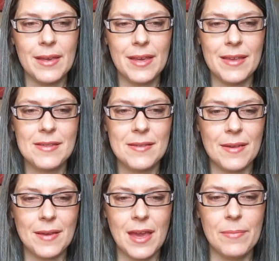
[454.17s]
he's
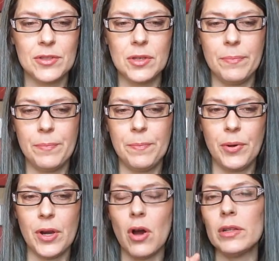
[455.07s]
able to
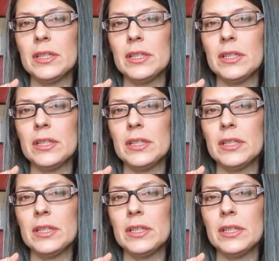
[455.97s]
put all